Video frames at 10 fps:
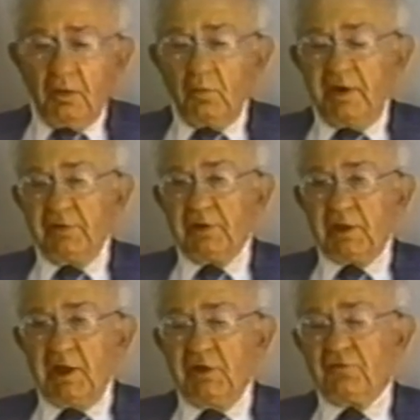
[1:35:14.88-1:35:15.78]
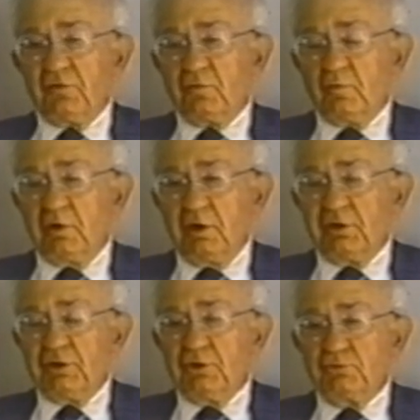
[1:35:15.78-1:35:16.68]
where the cases were
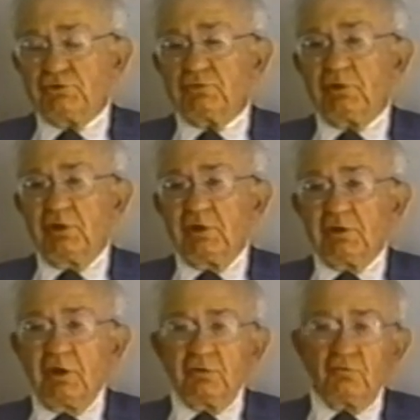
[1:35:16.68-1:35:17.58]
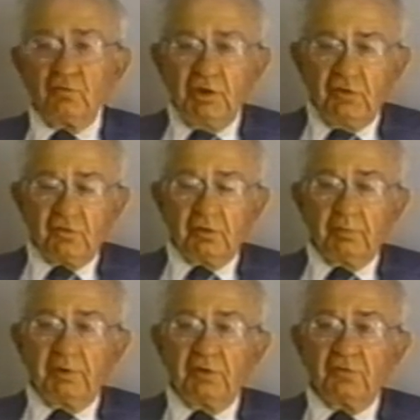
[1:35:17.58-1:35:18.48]
unusually and
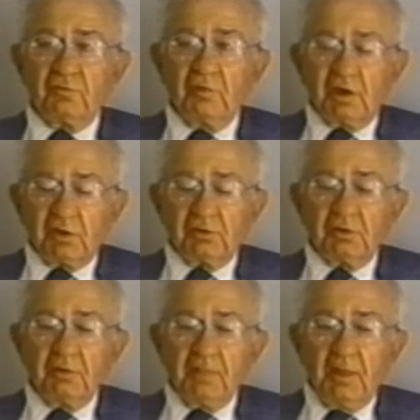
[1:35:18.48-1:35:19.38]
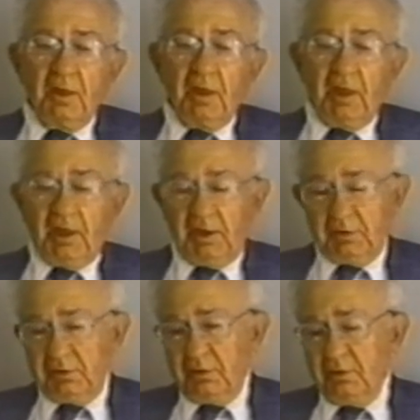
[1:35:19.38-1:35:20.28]
unreasonably strict and
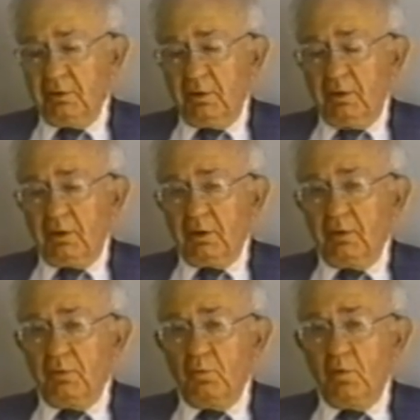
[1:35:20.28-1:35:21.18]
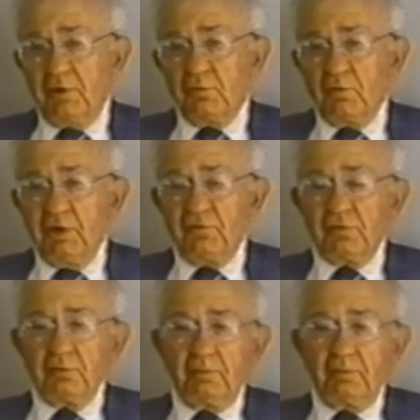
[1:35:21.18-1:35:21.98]
uh, one reason